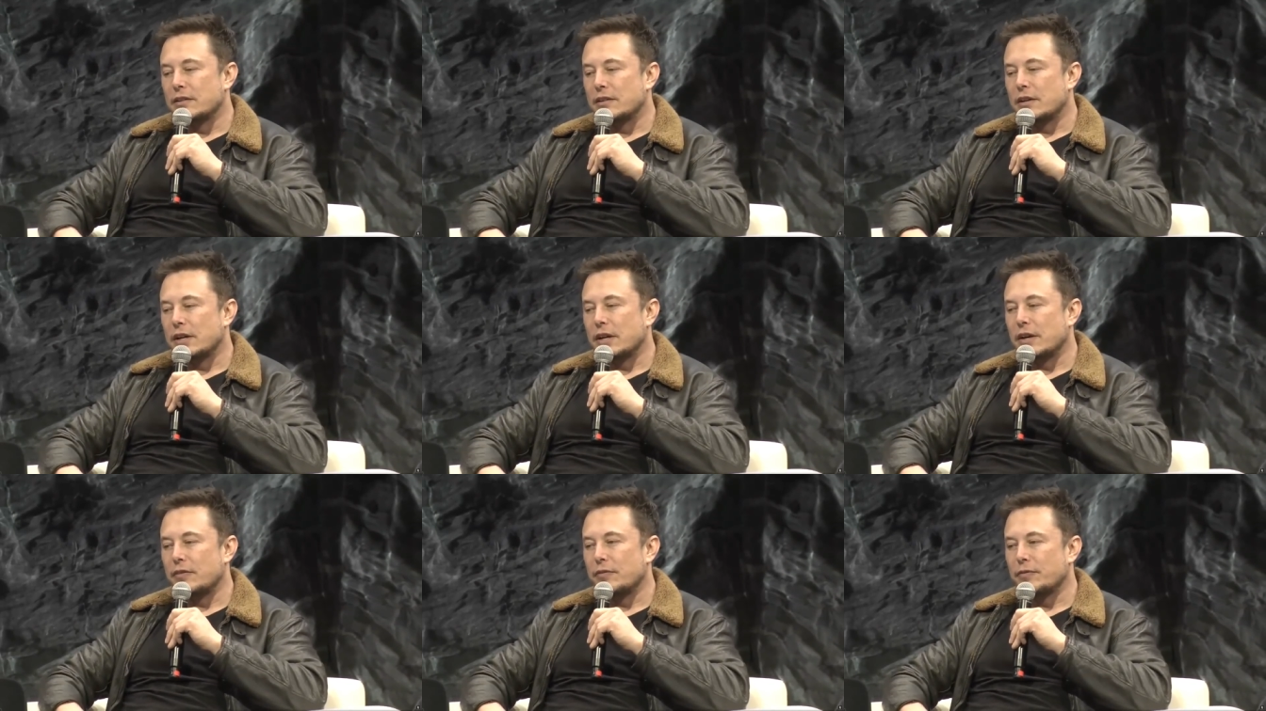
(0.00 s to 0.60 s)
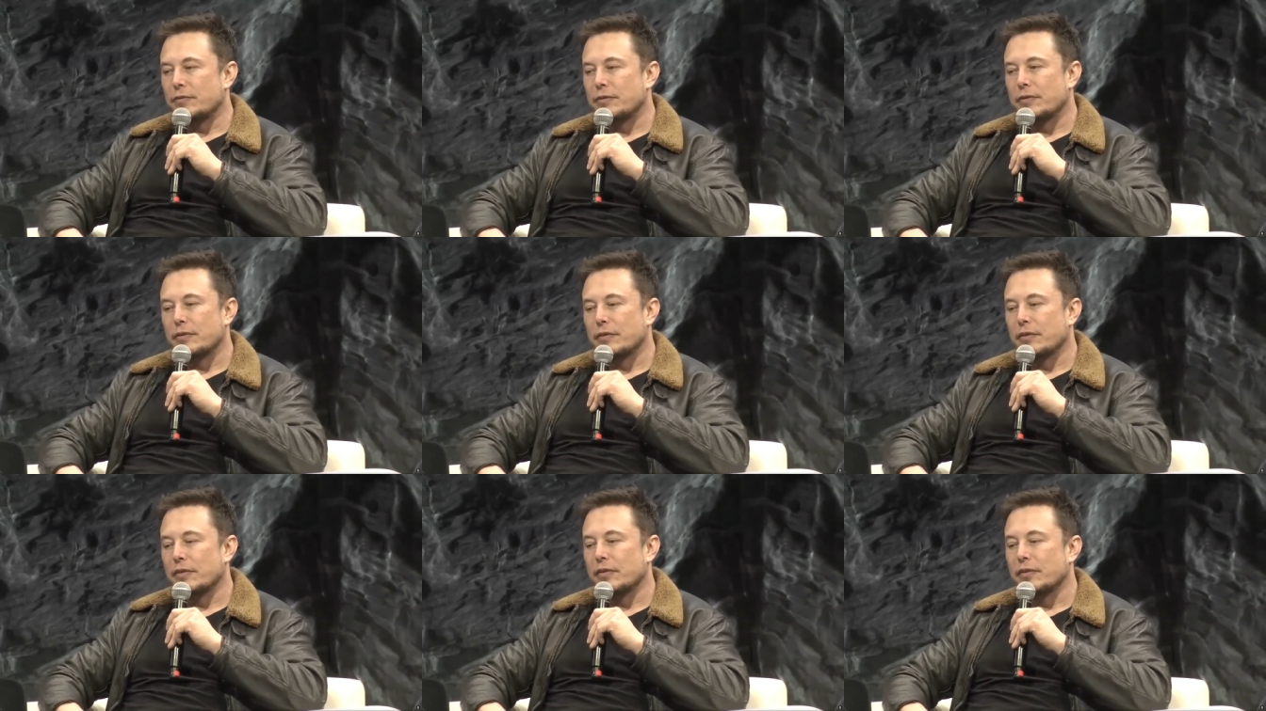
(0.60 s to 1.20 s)
Um,
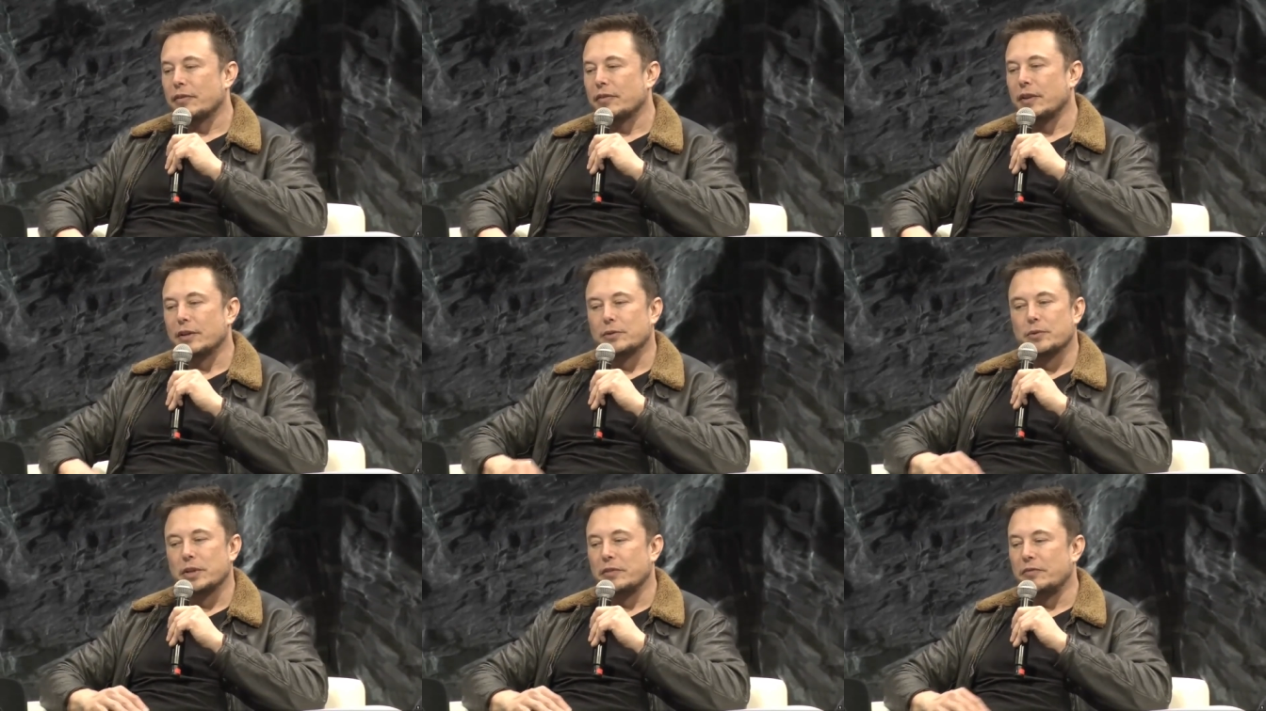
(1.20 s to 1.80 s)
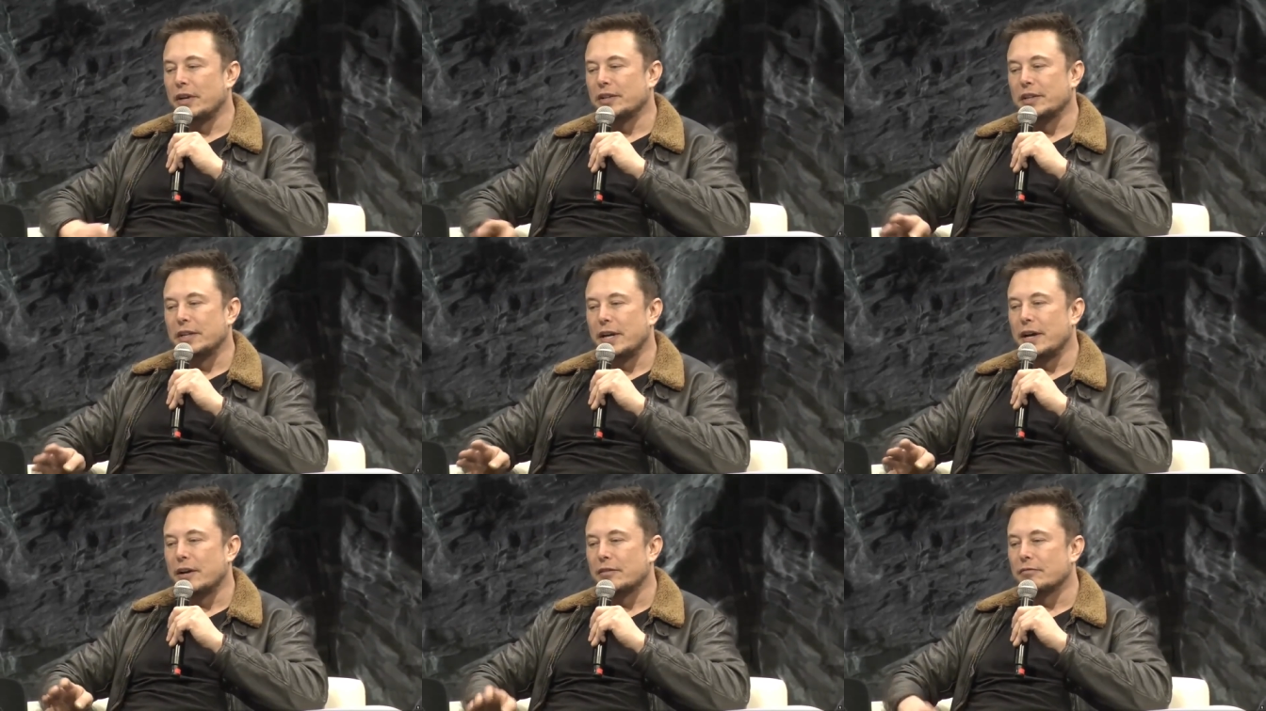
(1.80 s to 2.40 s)
things really melted
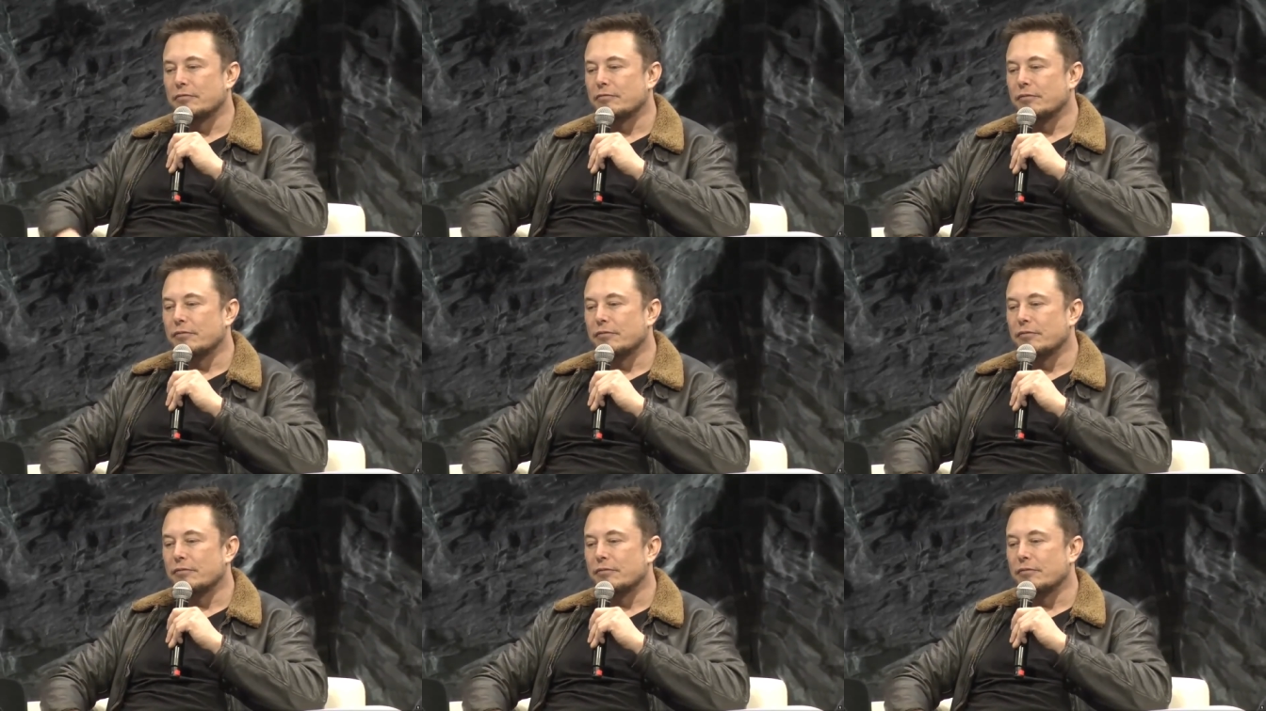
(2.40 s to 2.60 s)
down,